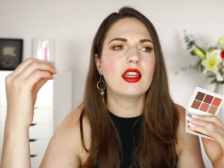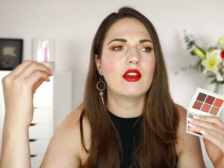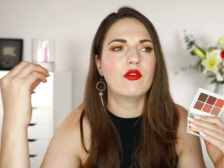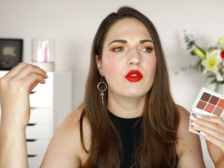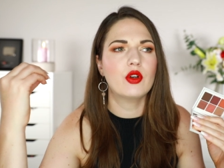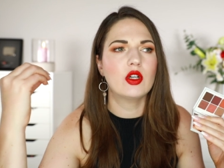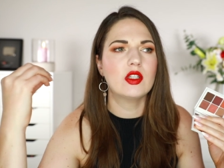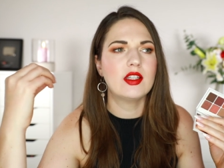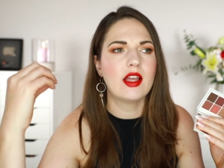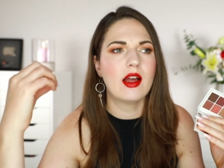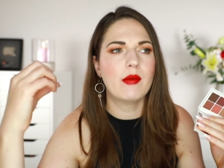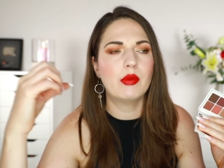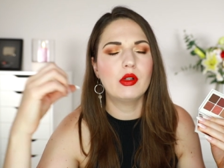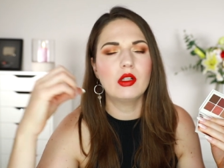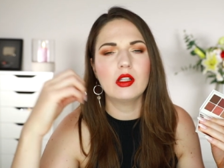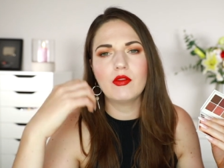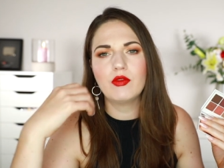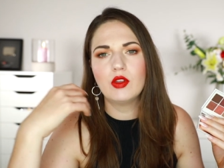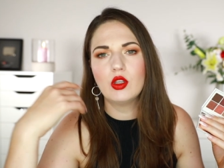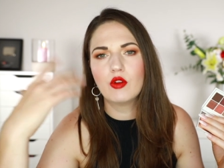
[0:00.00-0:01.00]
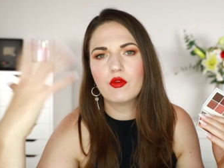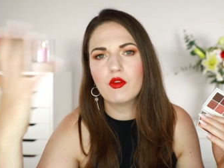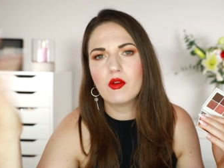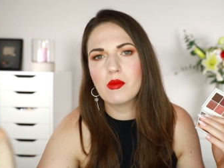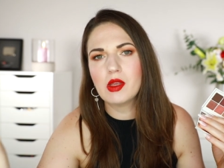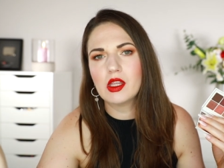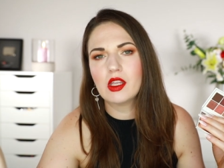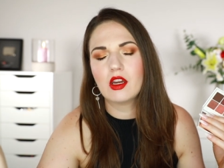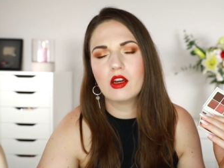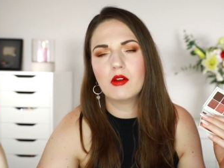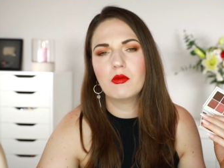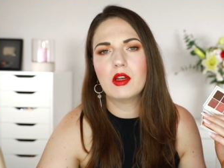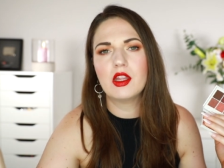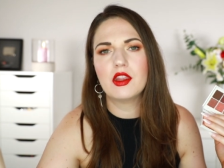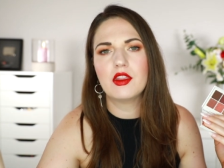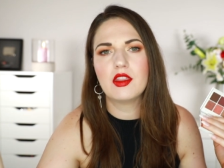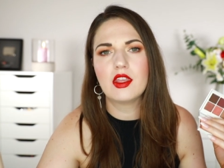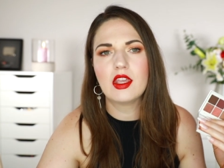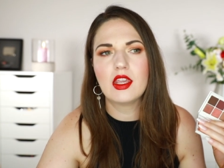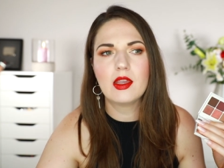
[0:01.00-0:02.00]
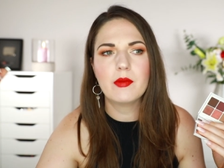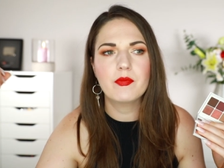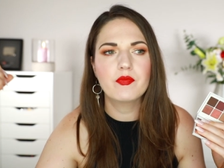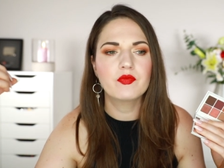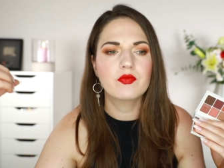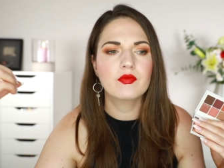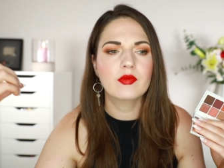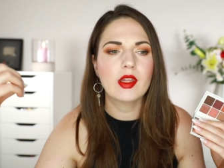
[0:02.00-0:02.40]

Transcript: like for example, if you're familiar with the